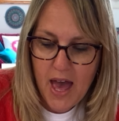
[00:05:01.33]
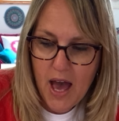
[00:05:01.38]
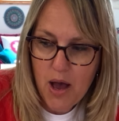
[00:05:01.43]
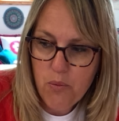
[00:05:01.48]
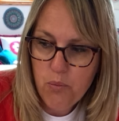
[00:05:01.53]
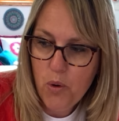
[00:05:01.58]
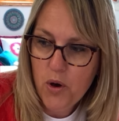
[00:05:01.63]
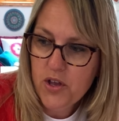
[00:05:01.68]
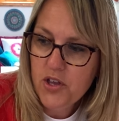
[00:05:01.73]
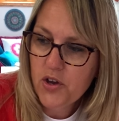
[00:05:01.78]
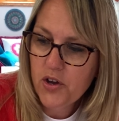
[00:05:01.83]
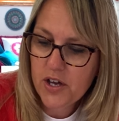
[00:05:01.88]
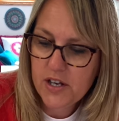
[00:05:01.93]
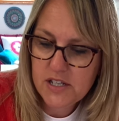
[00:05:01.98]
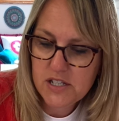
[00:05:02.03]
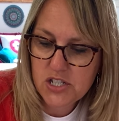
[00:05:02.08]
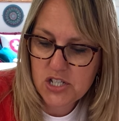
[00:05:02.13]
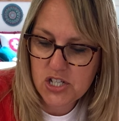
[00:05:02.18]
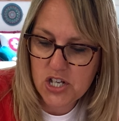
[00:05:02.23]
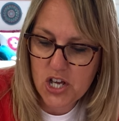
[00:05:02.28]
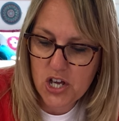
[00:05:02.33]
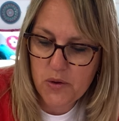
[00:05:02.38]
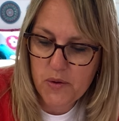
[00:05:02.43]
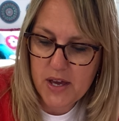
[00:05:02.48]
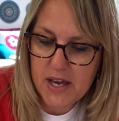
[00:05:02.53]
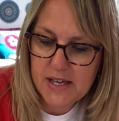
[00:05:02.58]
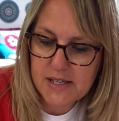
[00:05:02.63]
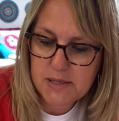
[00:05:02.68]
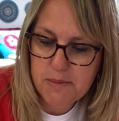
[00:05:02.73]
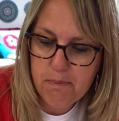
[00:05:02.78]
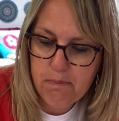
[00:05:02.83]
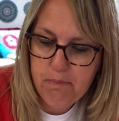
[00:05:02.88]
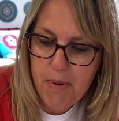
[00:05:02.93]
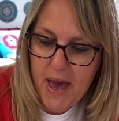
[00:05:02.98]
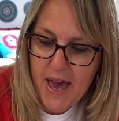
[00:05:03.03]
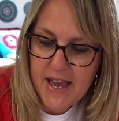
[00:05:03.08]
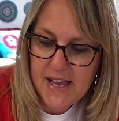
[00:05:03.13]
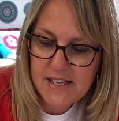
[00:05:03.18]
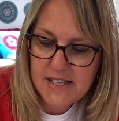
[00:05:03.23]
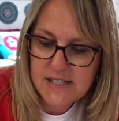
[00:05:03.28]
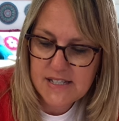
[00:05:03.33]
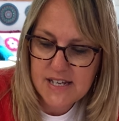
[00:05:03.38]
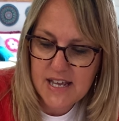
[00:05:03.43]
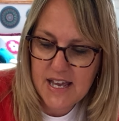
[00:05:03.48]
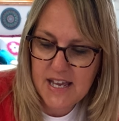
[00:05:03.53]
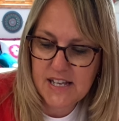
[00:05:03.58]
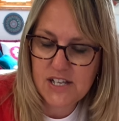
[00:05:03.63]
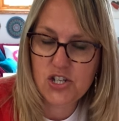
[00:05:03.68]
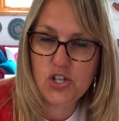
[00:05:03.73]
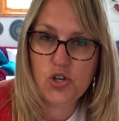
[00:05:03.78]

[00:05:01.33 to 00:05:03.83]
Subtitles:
And what you're going to do is paint in